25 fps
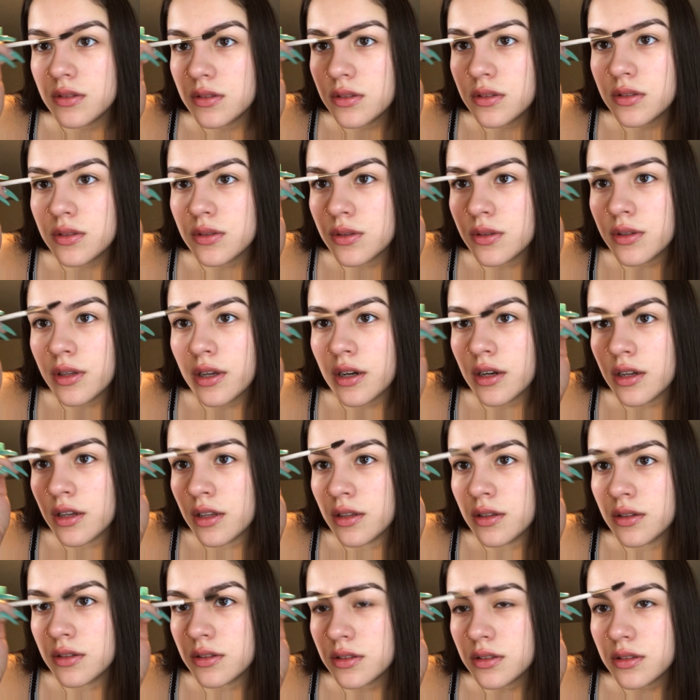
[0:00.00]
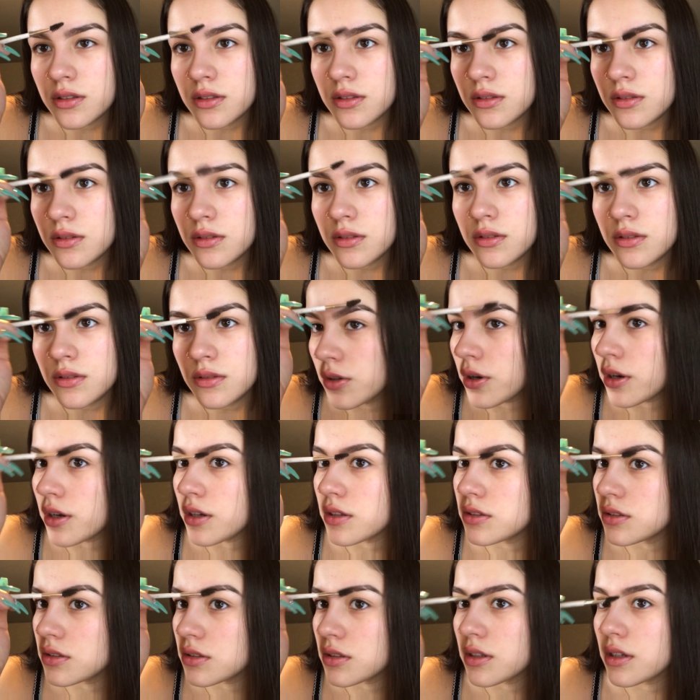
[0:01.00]
so that it looks
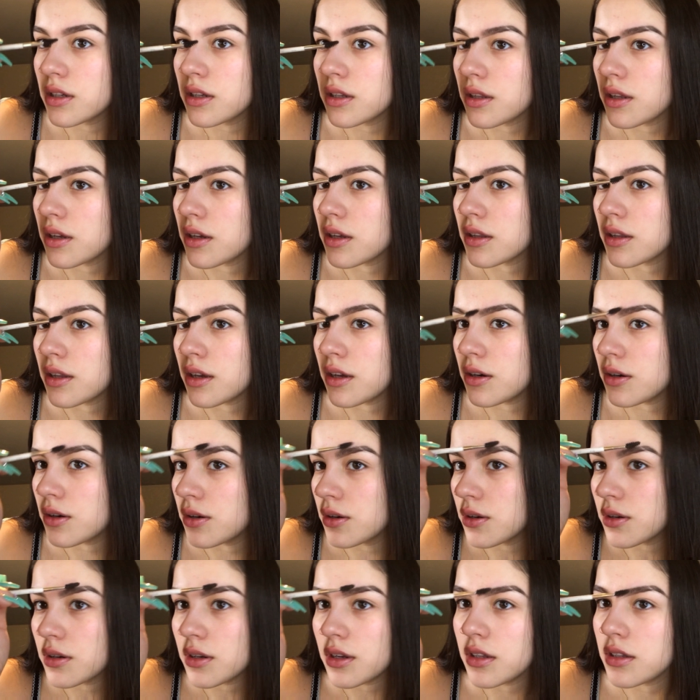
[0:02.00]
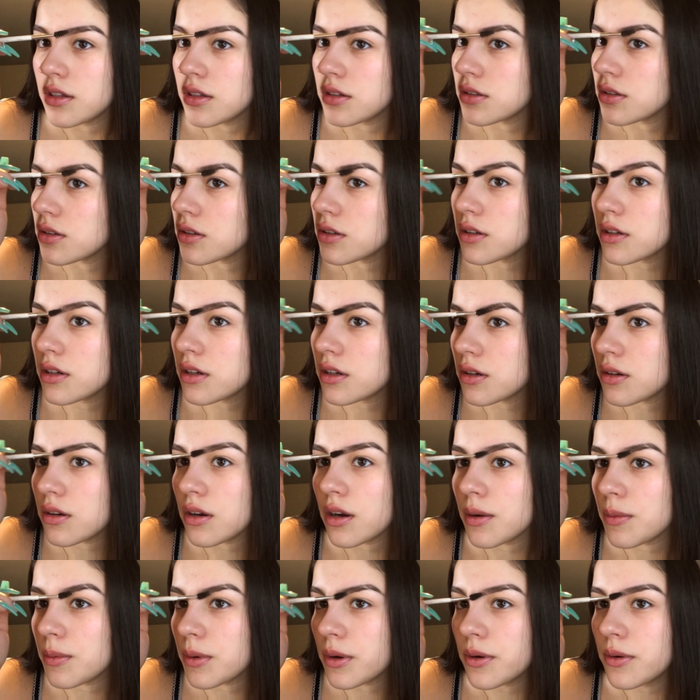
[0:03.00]
gradually like lighter and then dark in your
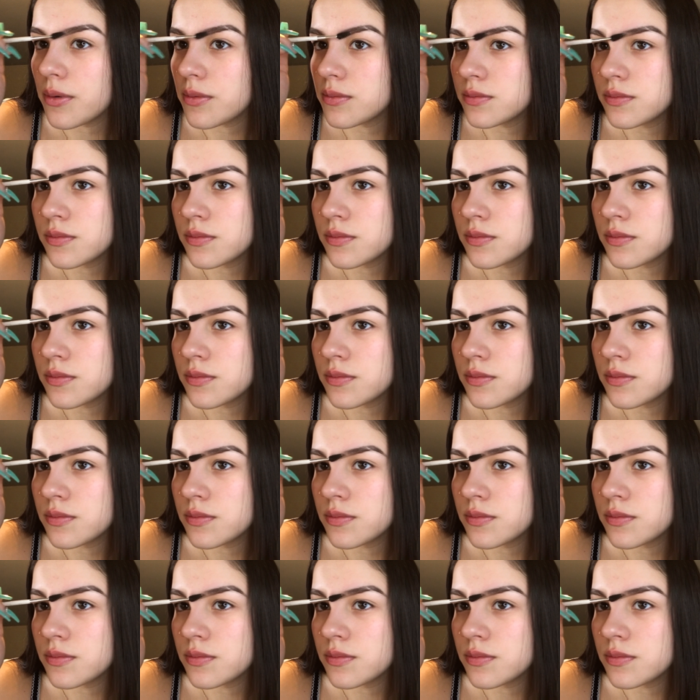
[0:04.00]
eyebrow.